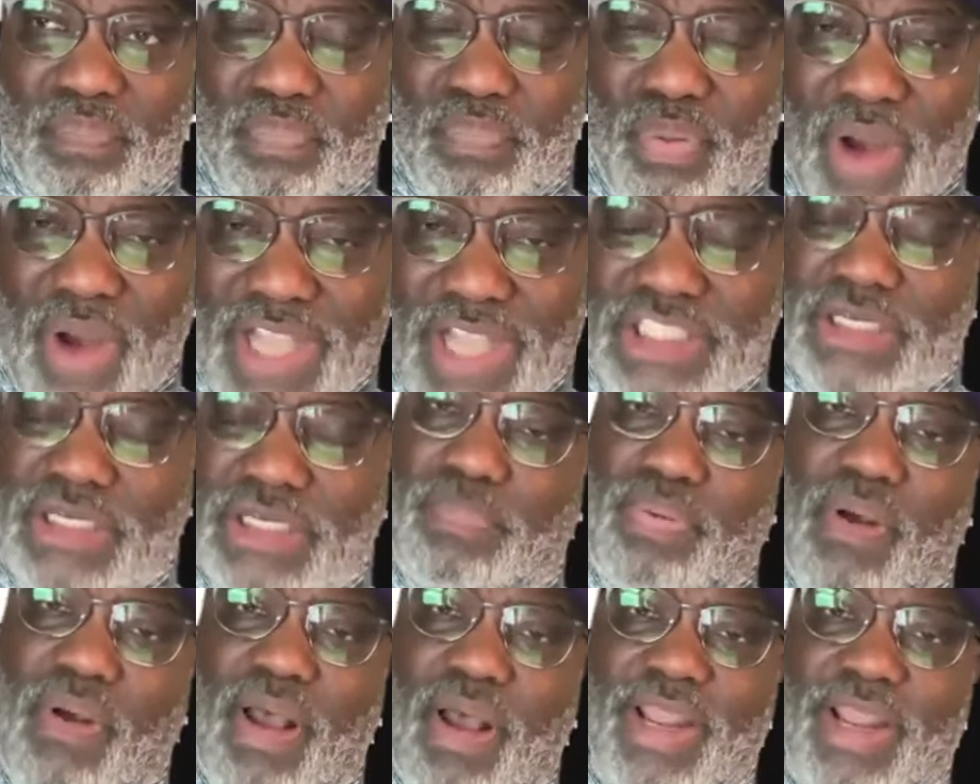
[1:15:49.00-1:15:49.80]
Pressed
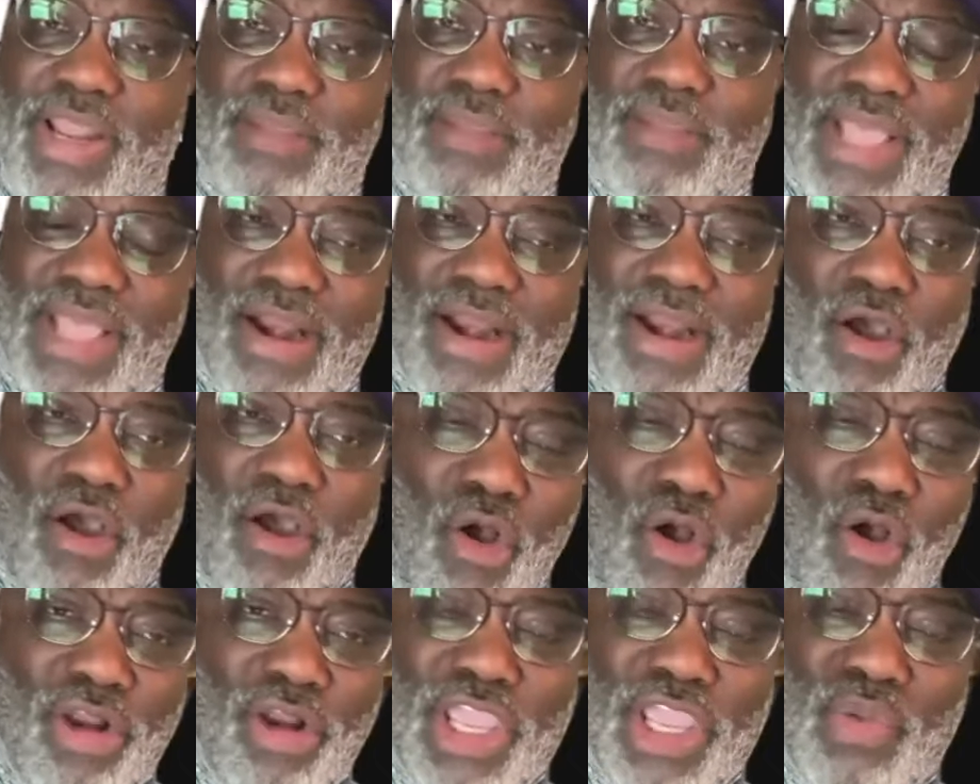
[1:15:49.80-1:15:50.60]
upon him that
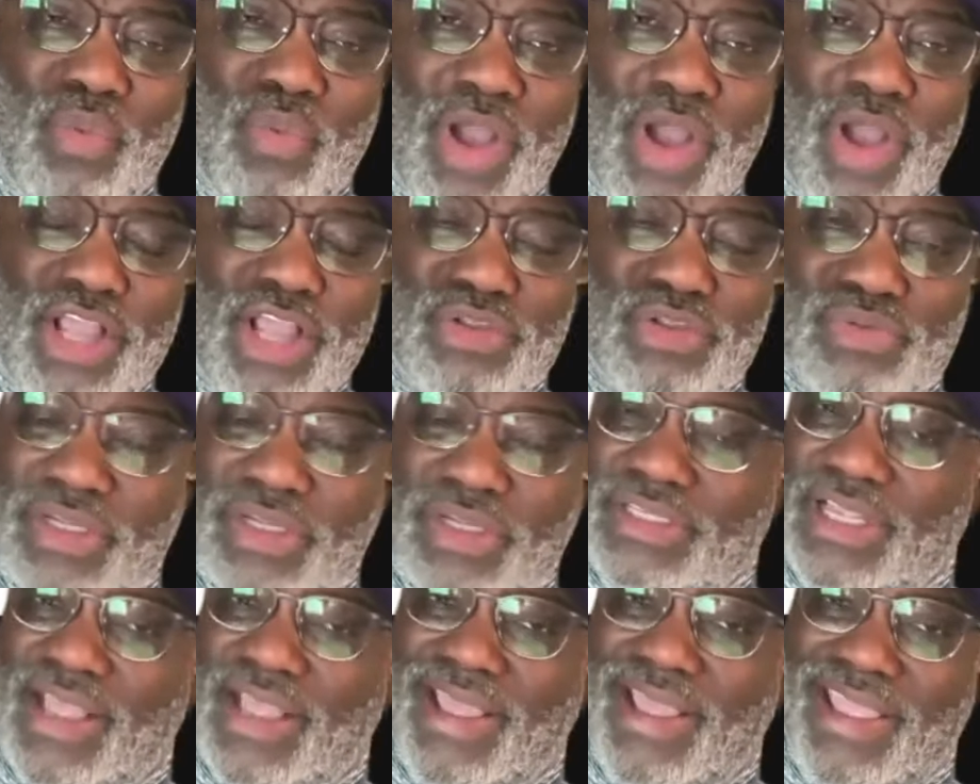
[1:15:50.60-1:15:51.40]
all he
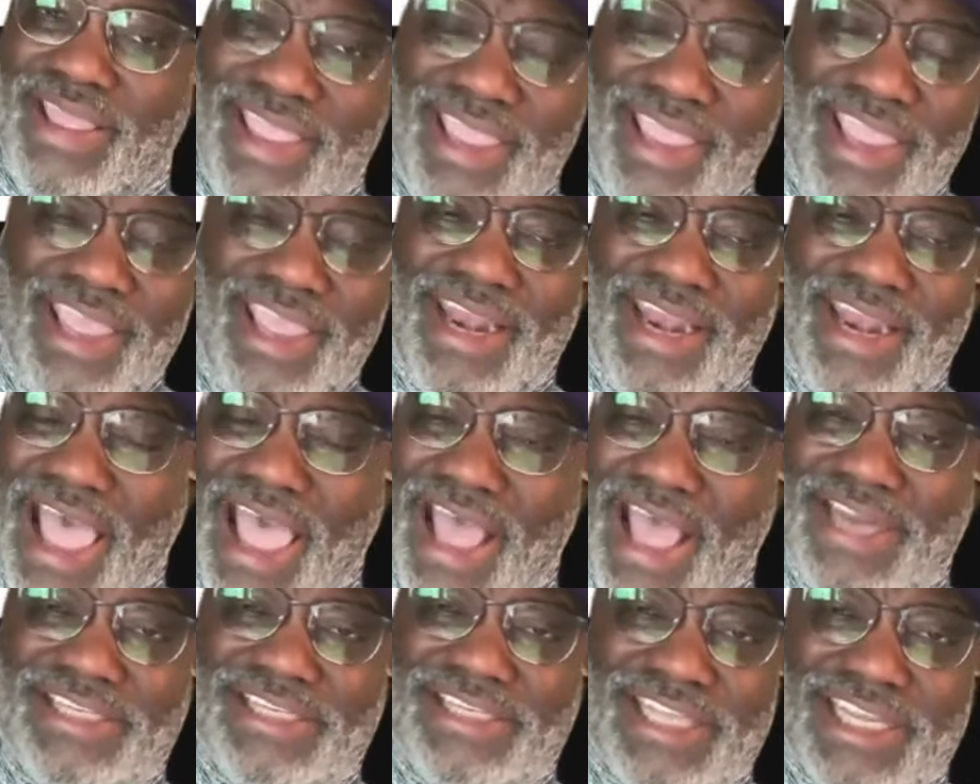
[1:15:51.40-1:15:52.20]
was a
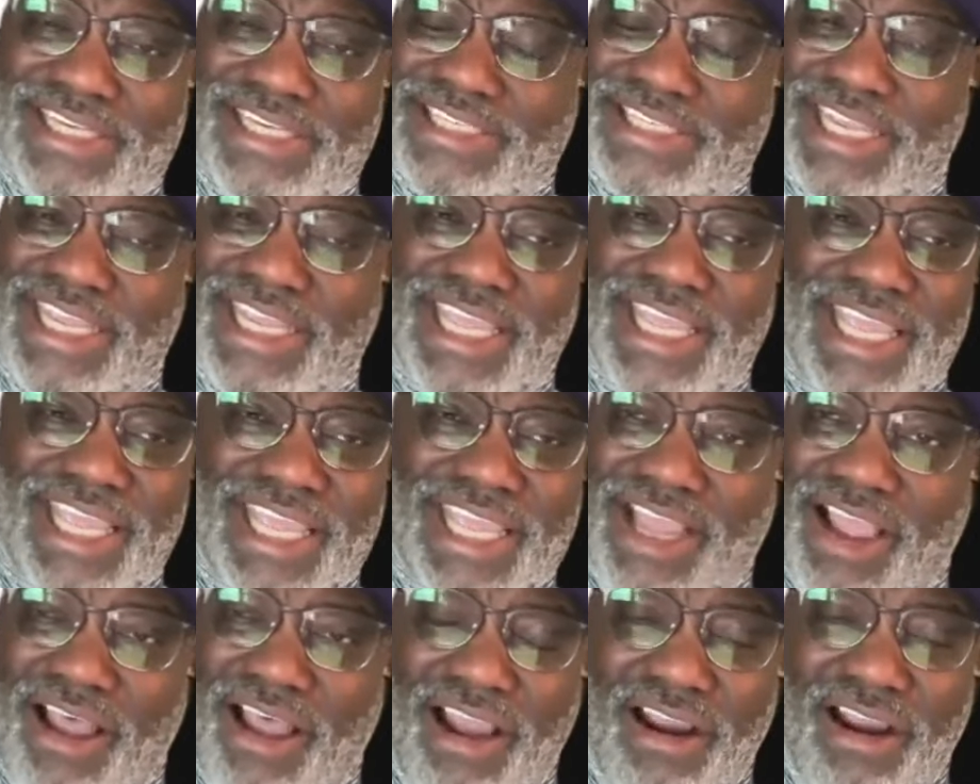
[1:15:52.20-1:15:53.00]

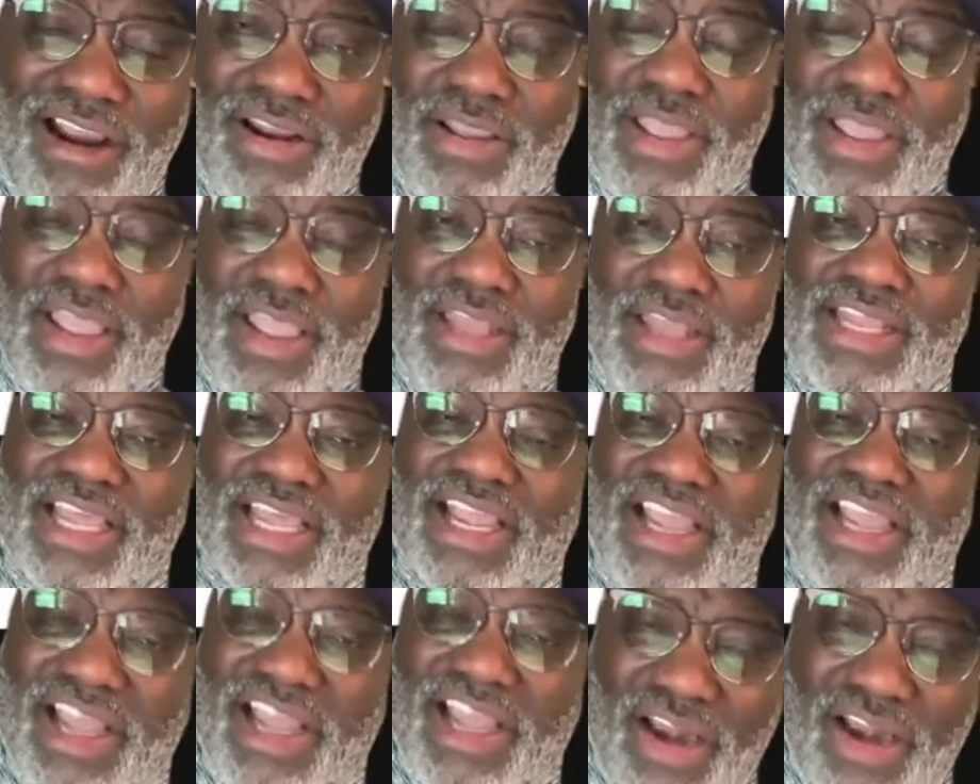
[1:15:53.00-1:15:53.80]
N-I-G-G-E-R,
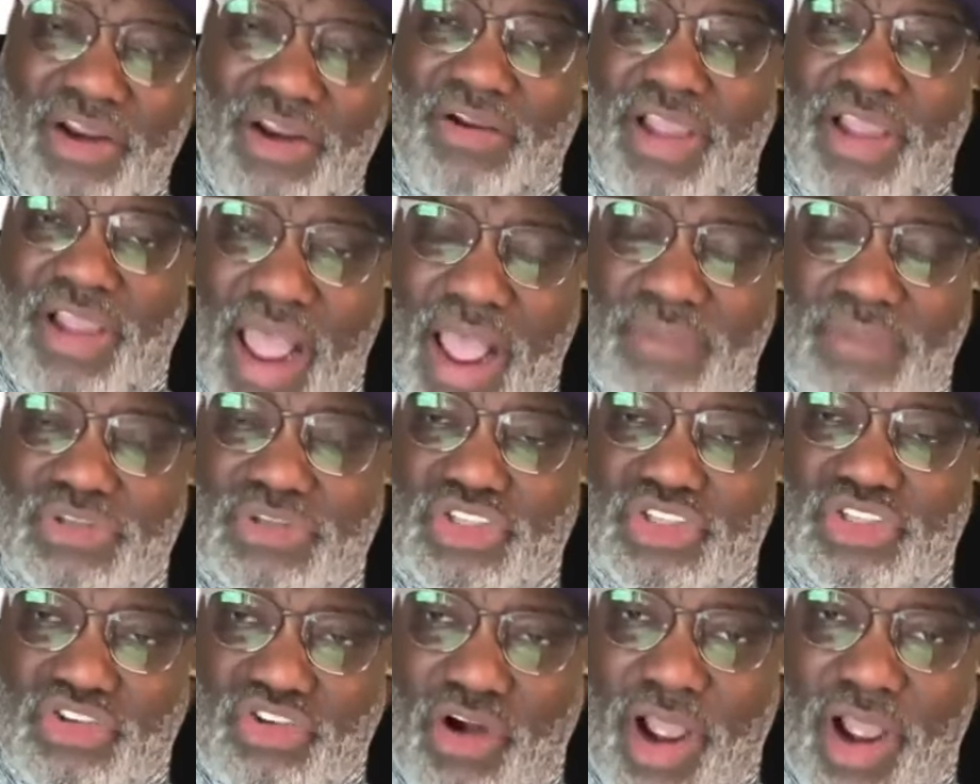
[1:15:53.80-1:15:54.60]
the color
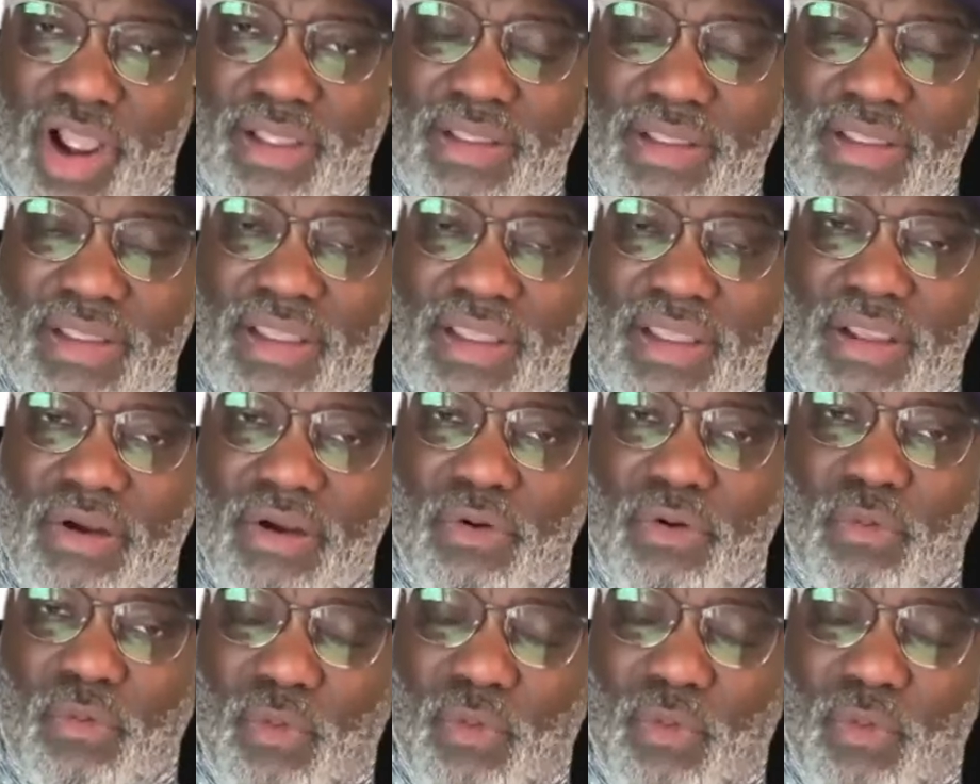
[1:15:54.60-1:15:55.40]
construct,
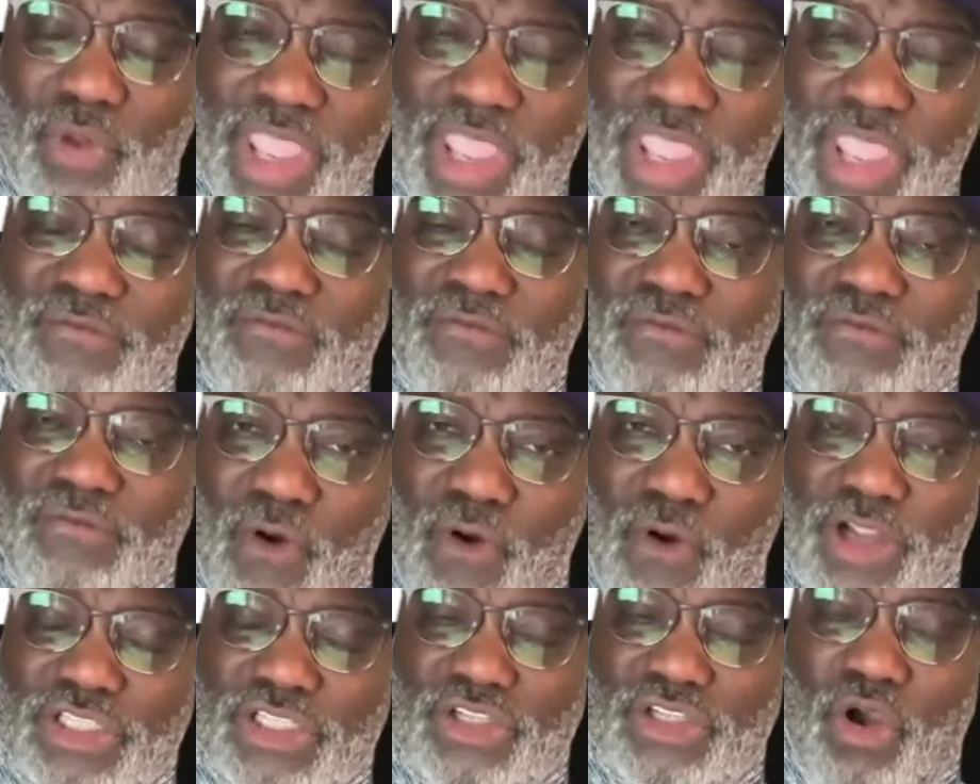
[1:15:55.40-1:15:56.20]

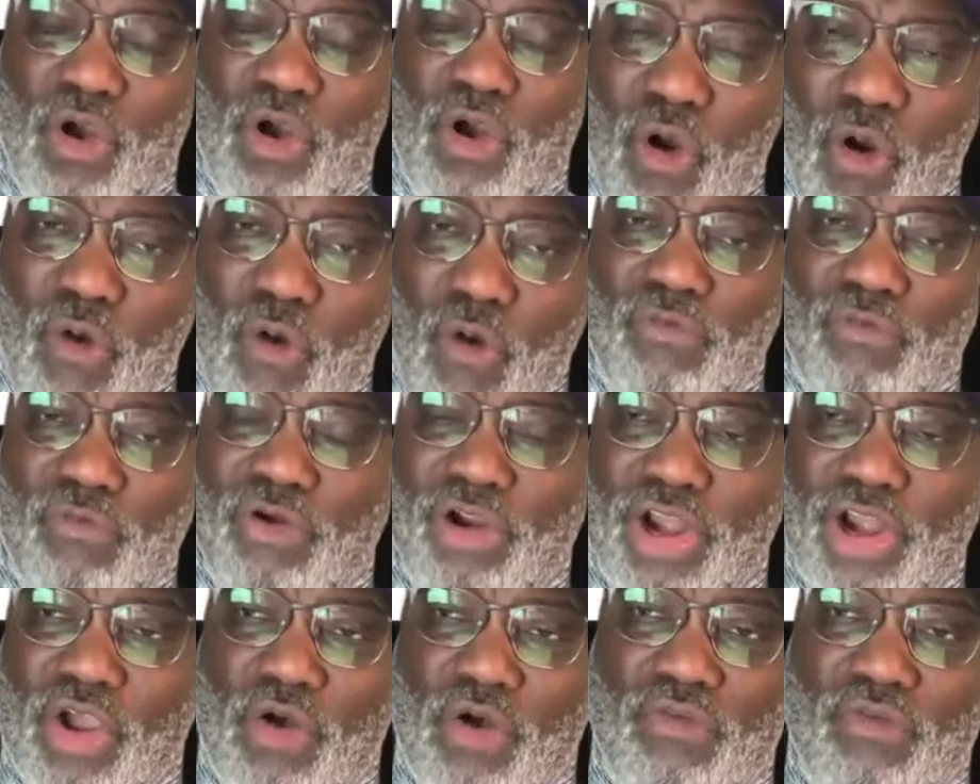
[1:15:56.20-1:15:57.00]
reinforced
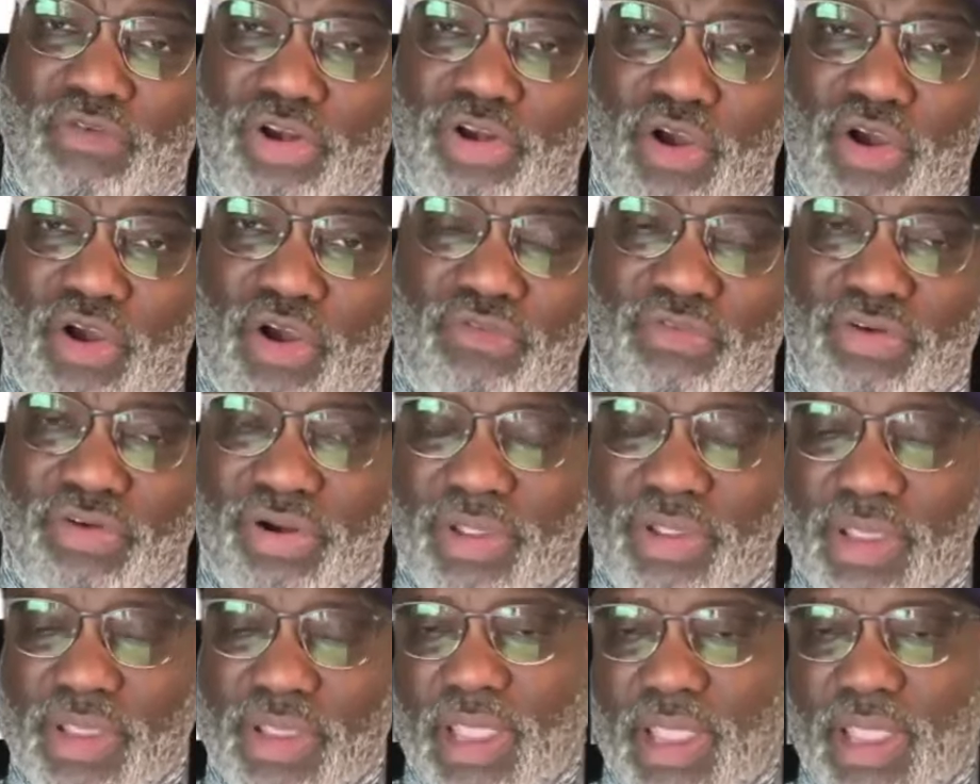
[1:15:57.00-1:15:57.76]
over and over and over.